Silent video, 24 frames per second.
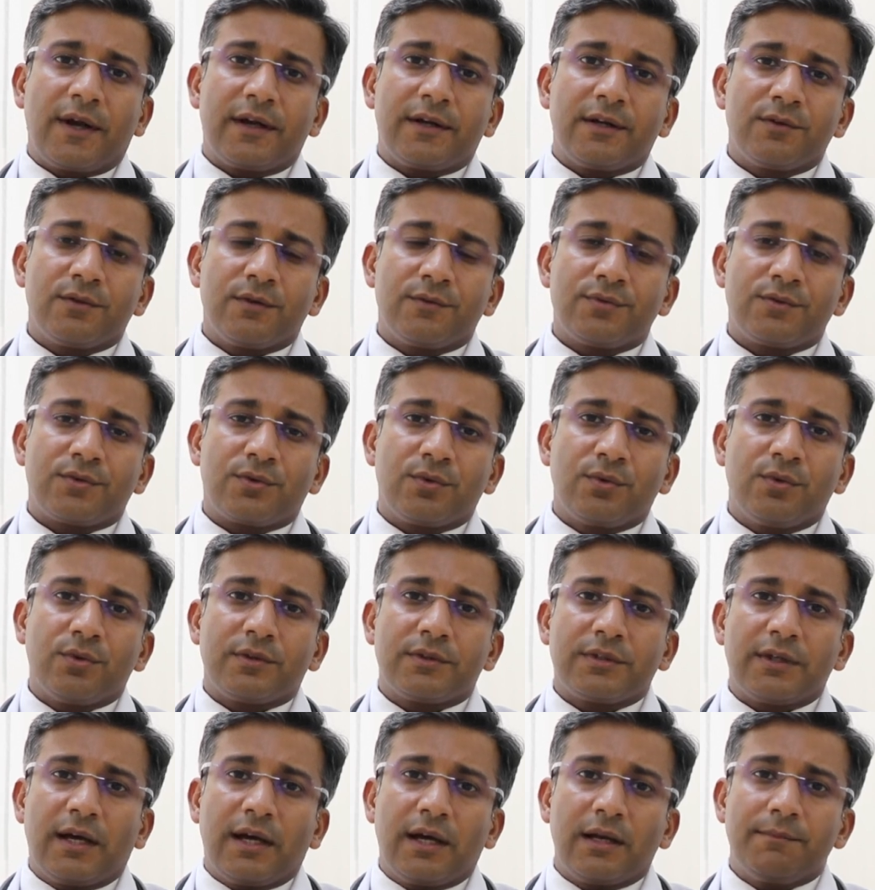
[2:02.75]
factors of
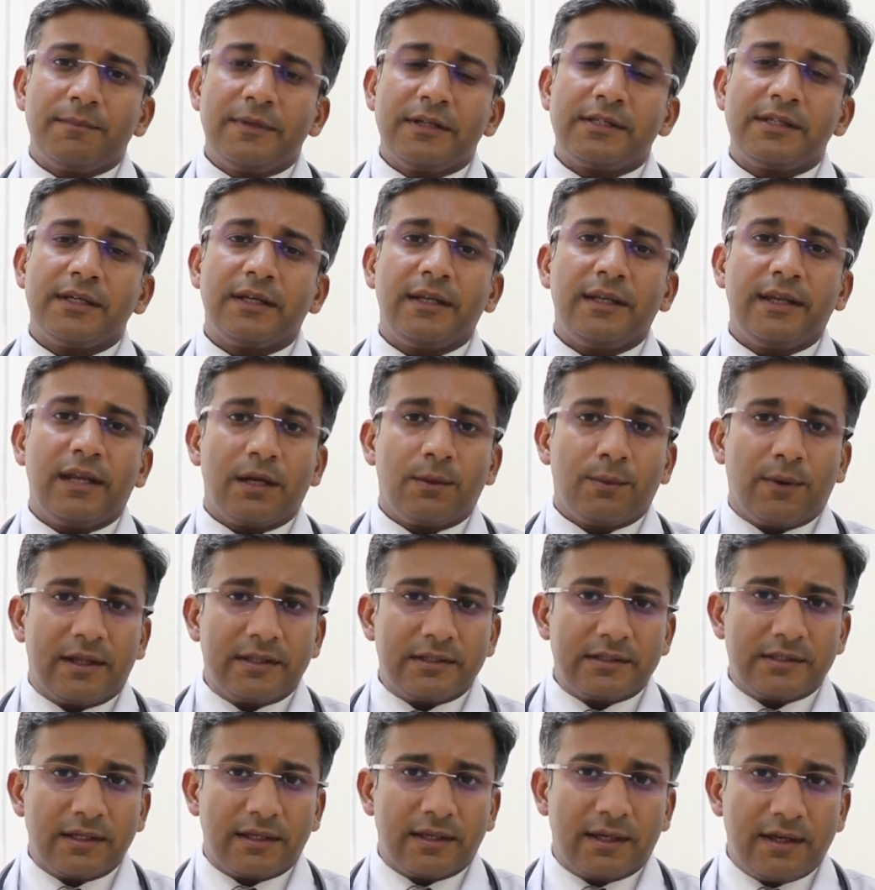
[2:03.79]
stroke are basically
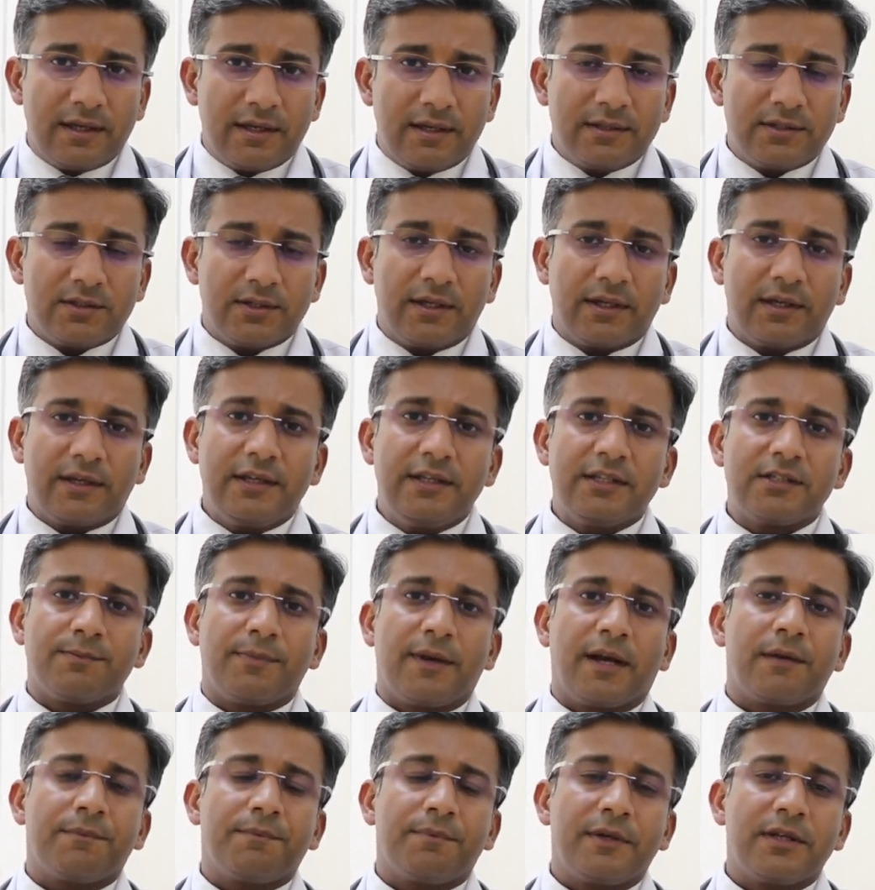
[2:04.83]
advancing age, increased
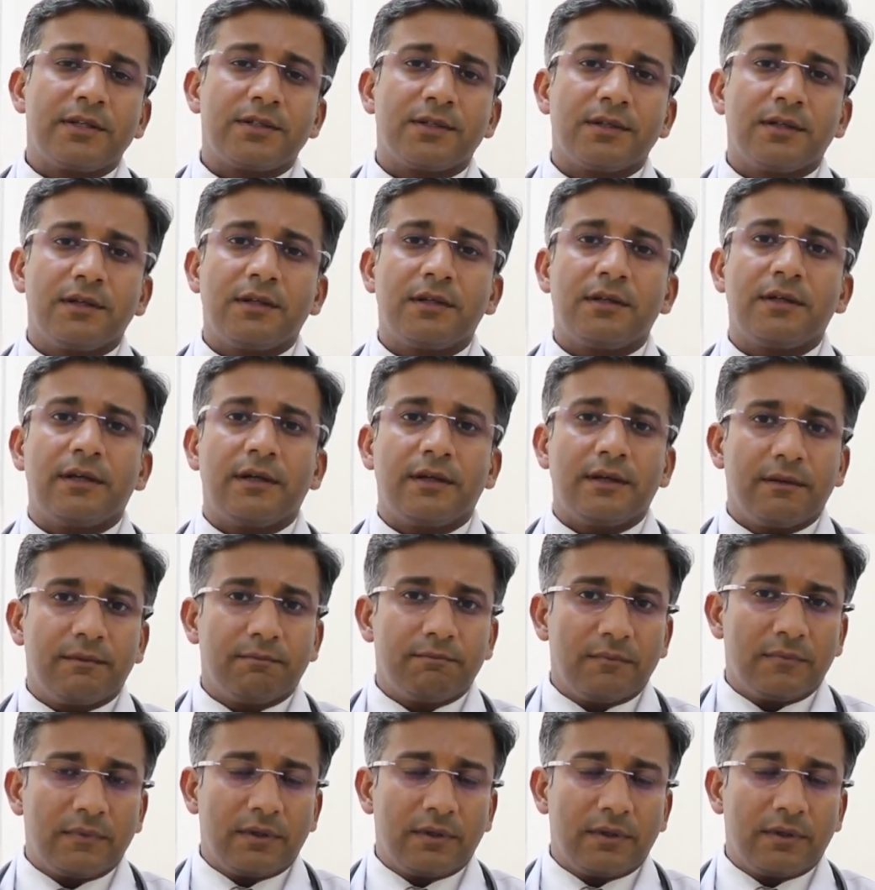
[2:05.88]
blood pressure,